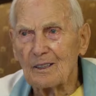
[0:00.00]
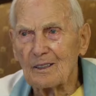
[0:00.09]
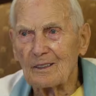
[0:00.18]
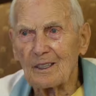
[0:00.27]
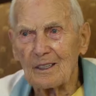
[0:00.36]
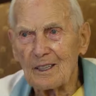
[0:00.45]

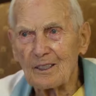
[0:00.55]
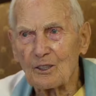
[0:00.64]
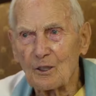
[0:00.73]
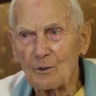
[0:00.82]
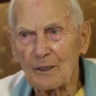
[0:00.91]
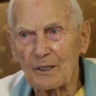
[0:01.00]
Yeah, he
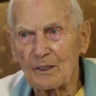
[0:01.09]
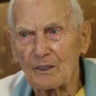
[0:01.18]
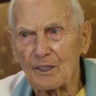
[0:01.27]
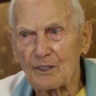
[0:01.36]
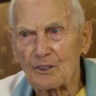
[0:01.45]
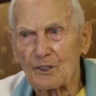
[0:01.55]
told me,
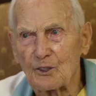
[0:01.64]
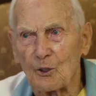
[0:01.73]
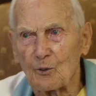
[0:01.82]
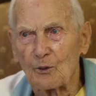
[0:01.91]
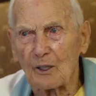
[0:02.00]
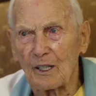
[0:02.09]
just
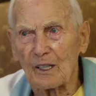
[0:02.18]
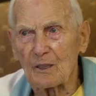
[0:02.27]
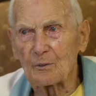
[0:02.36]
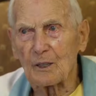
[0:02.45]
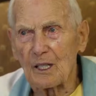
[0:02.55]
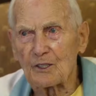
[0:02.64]
don't let
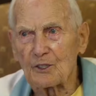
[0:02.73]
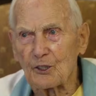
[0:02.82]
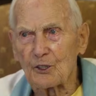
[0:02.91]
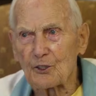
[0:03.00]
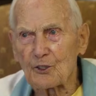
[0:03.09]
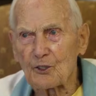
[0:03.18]
him get
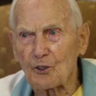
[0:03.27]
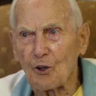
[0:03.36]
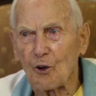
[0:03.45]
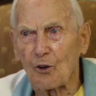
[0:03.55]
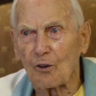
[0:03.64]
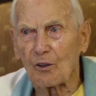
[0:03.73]
your
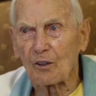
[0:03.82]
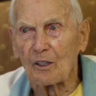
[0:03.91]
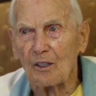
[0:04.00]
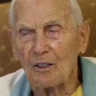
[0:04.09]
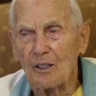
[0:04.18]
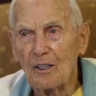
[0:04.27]
stall.
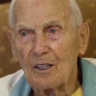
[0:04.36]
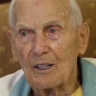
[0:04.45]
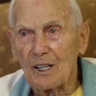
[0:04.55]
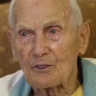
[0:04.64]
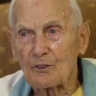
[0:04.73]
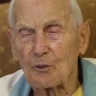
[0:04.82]

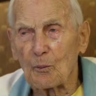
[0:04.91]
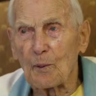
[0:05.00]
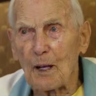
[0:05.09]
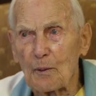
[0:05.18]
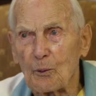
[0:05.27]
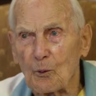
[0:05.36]
That's for
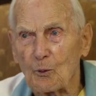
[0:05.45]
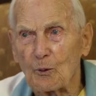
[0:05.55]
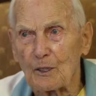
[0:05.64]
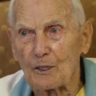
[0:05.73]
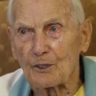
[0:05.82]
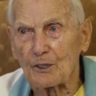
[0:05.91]
my pony, see?